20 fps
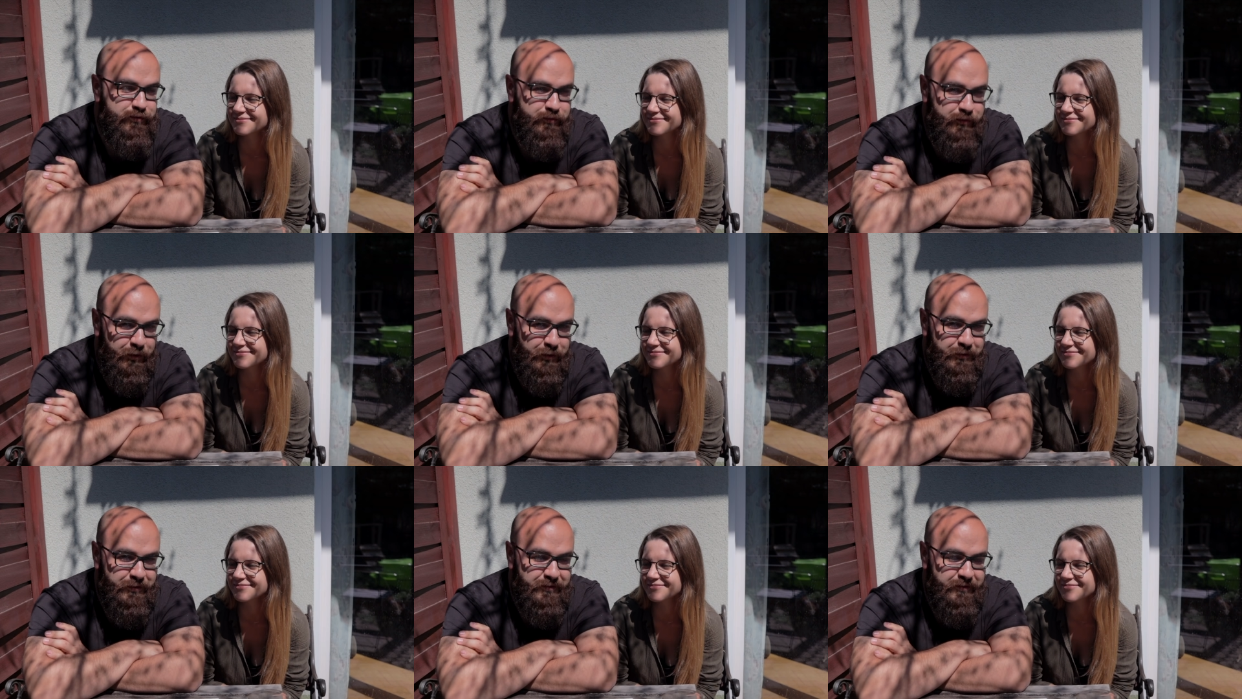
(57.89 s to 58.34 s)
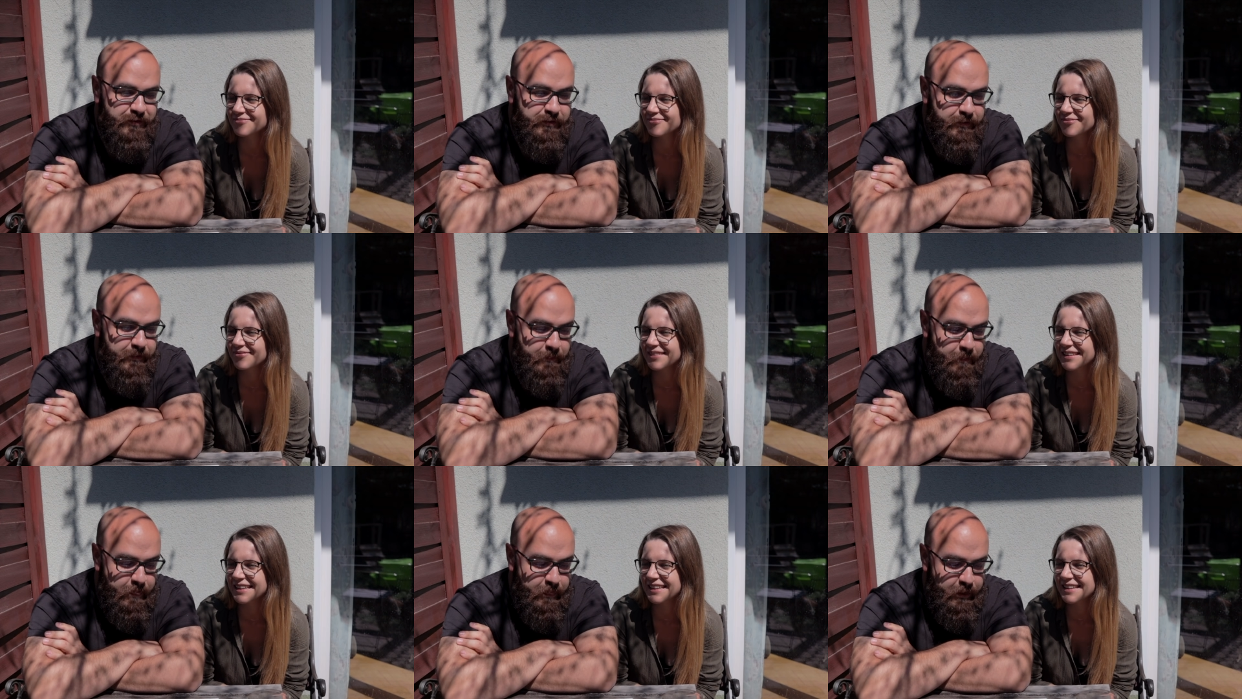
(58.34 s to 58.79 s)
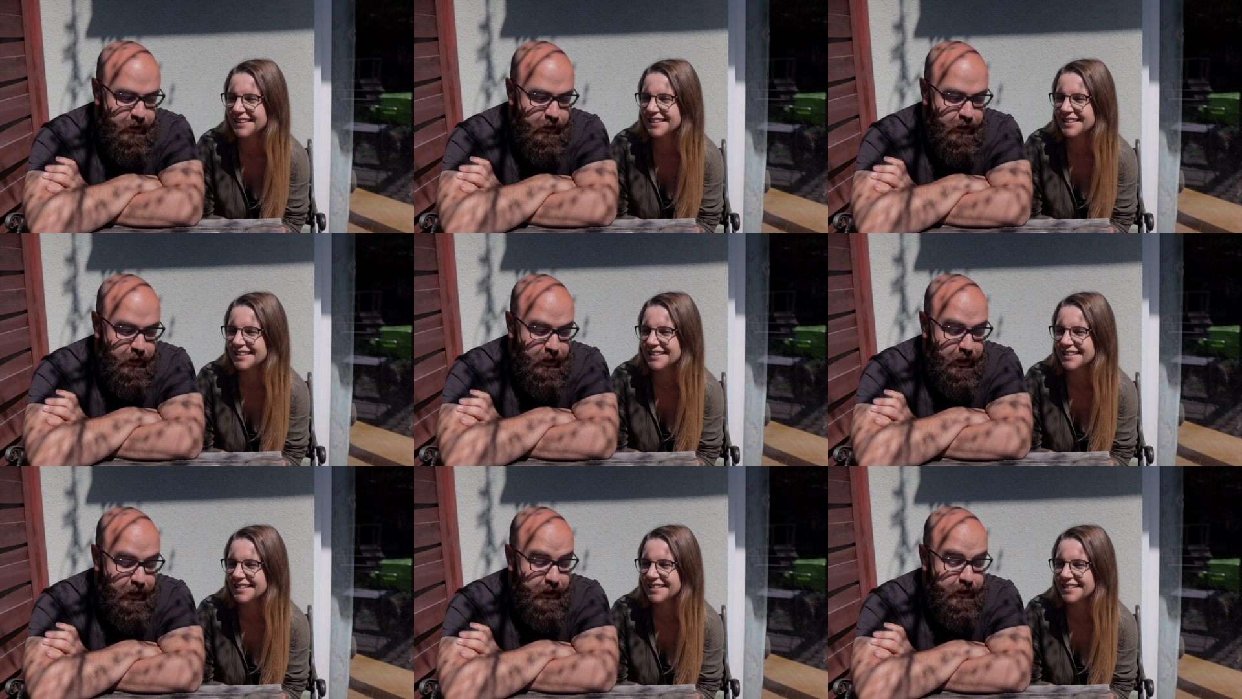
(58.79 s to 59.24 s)
Speaker 1: false
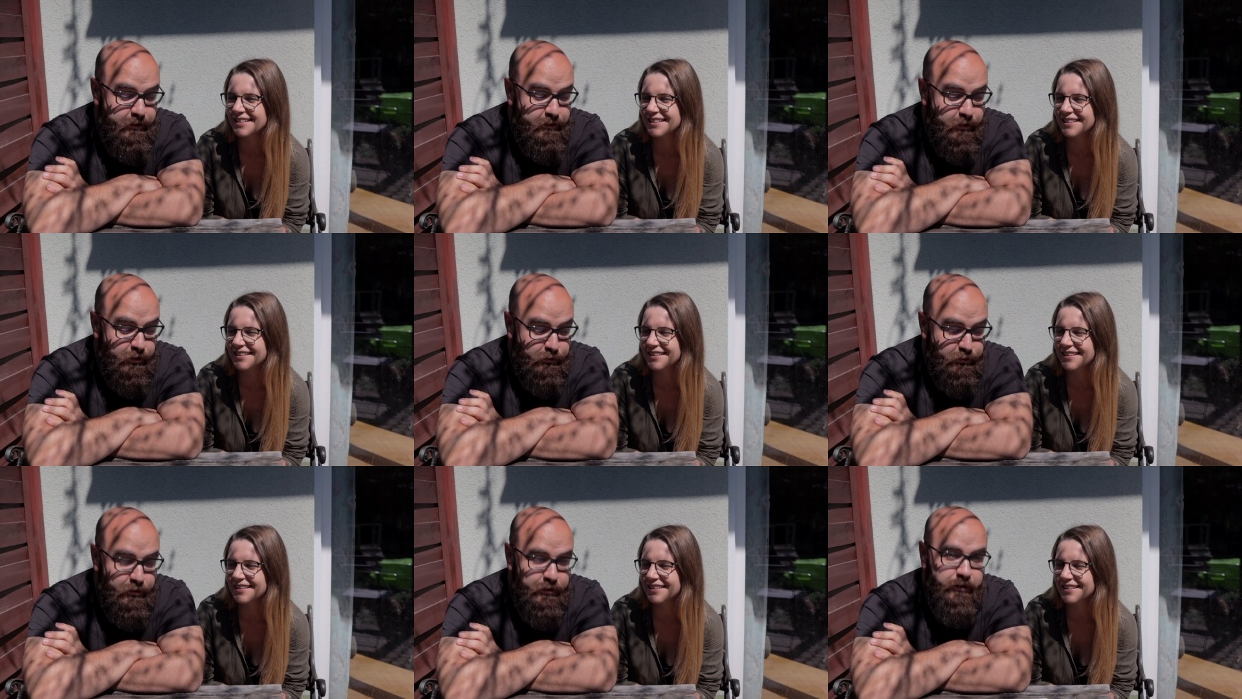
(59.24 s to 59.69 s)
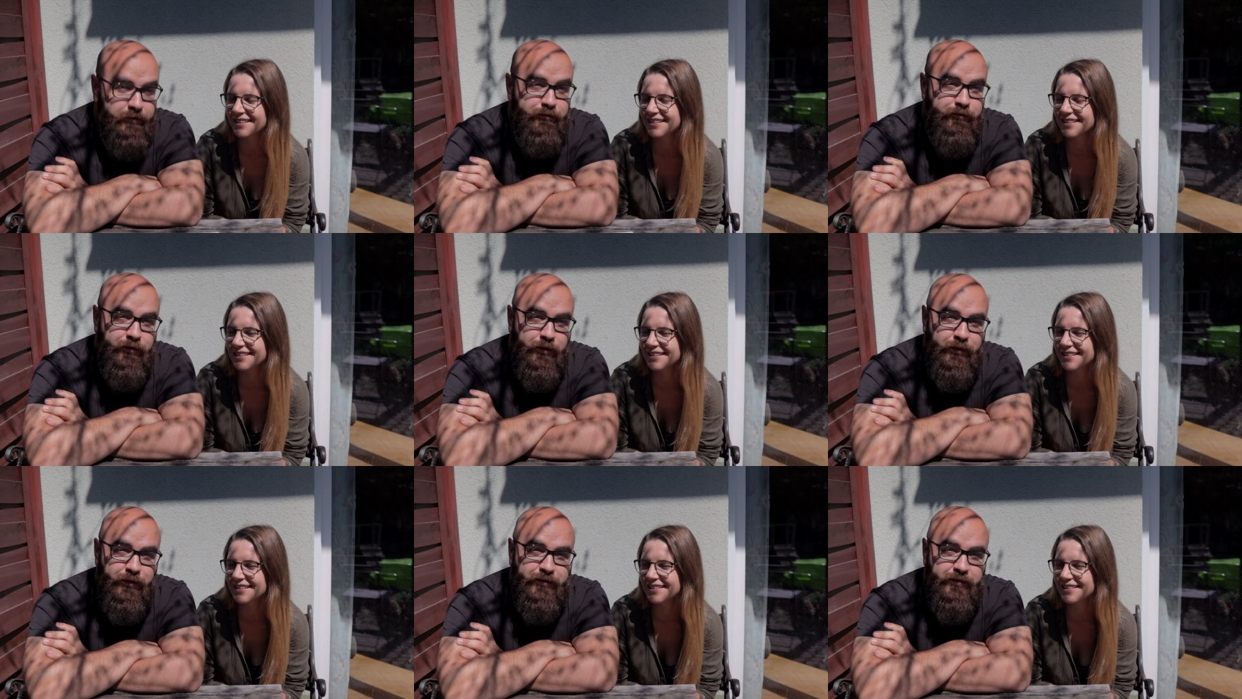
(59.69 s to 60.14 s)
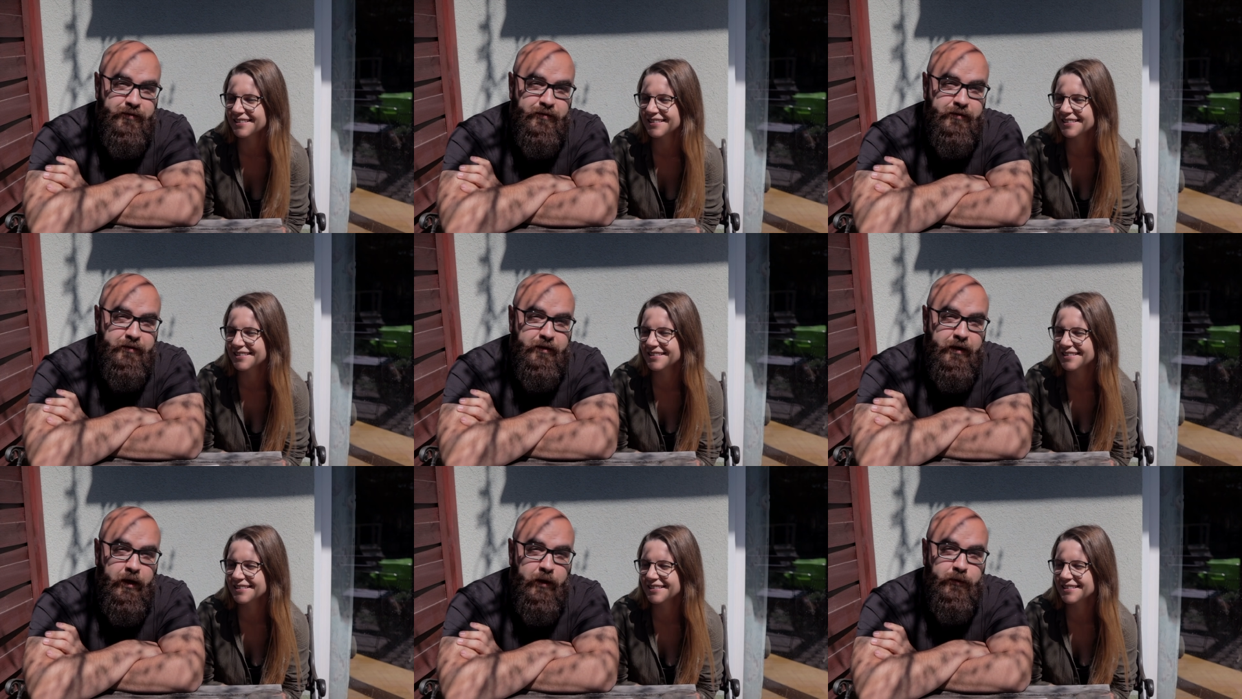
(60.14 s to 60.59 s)
and not only
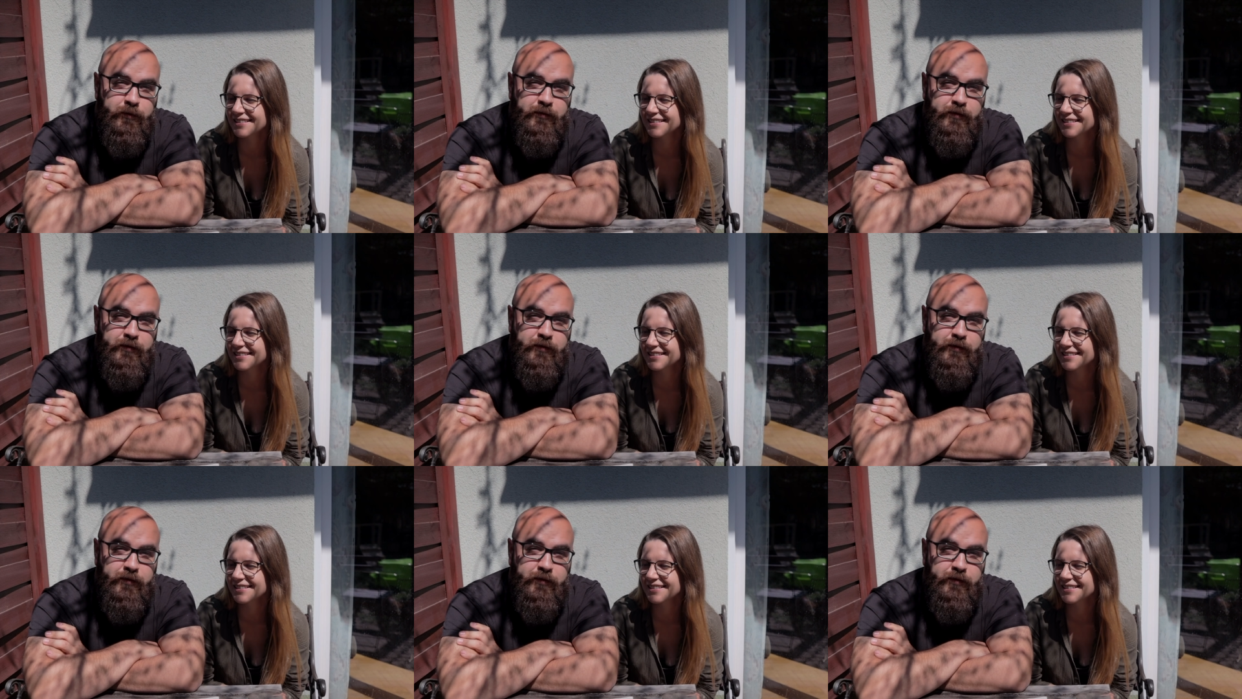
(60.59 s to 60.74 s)
false i would